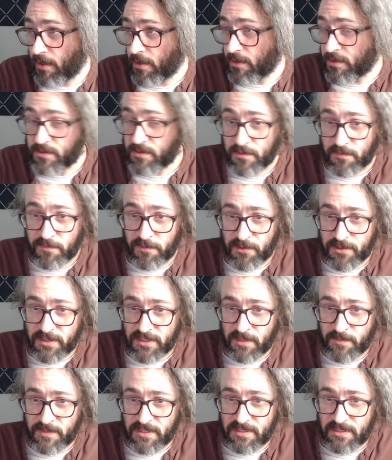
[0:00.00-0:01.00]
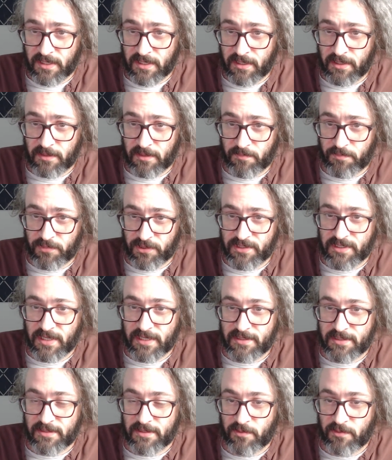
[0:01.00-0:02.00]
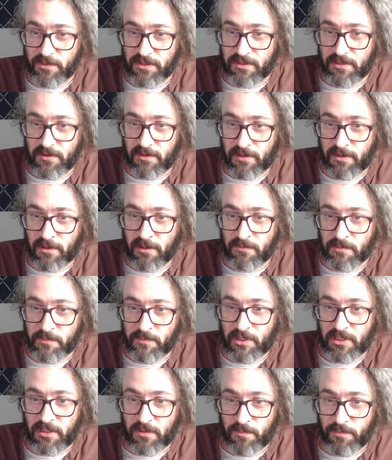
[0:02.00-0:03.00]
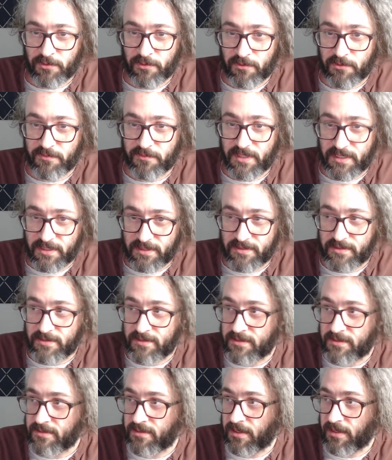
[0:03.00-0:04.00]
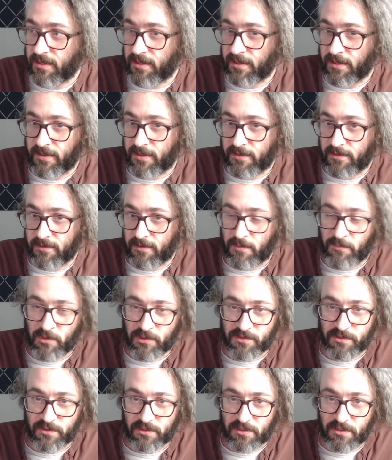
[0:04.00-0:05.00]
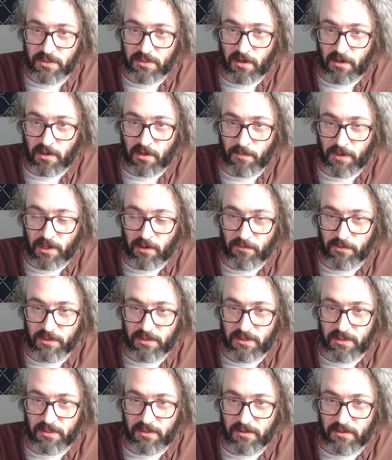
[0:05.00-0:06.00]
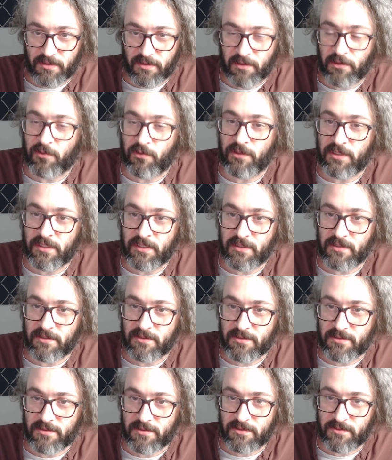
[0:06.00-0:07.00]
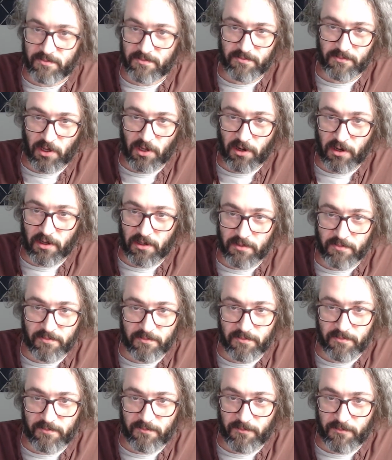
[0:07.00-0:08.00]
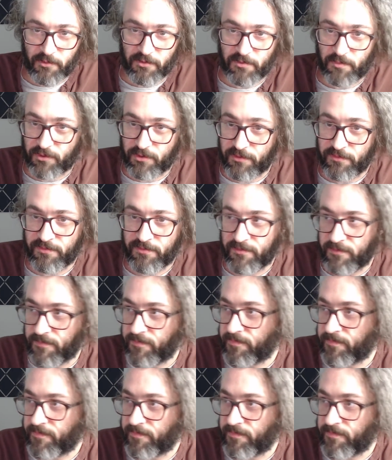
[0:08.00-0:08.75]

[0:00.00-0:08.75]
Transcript: So first let me say precisely what the theorem I'm going to prove is, and I'm also going to talk about what the ingredients are for the proof.